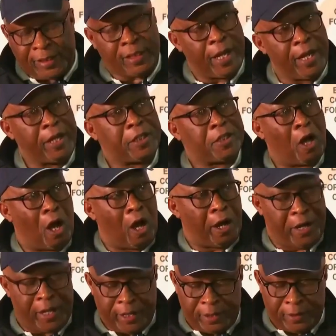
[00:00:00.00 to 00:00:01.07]
and
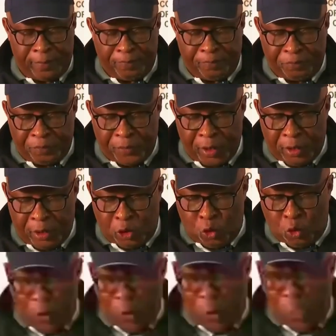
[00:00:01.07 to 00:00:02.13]
present prima
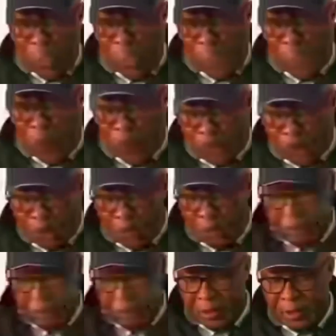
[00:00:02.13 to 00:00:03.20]
facie case
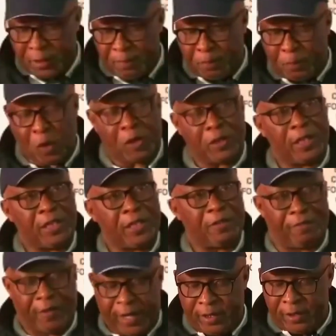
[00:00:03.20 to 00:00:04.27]
that
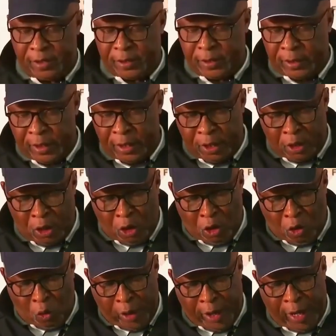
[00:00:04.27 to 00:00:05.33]
the, re, the
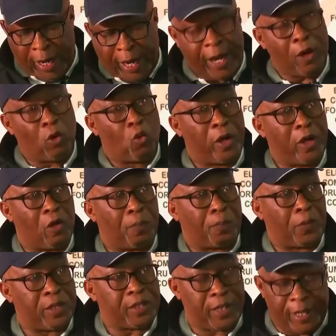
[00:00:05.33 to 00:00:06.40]
election
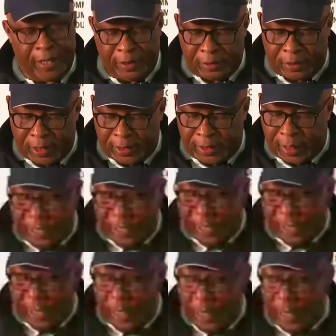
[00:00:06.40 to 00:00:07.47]
was marked with
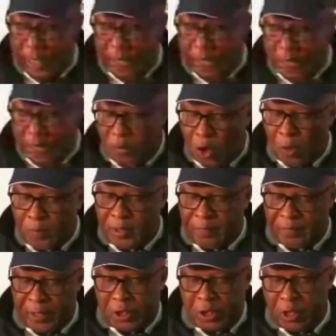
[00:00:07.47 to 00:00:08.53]
gross
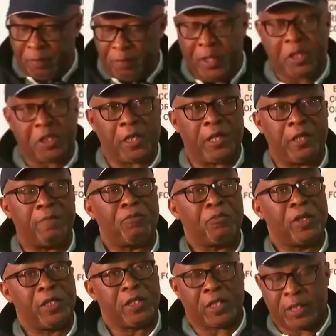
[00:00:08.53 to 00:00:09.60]
uh,
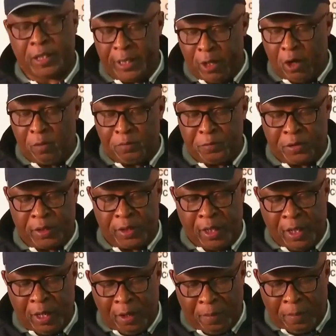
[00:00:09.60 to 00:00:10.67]
mismanagement
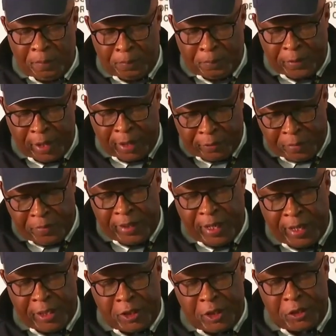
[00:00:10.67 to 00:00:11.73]
which could have
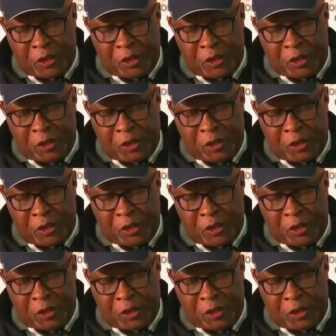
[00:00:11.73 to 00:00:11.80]
affected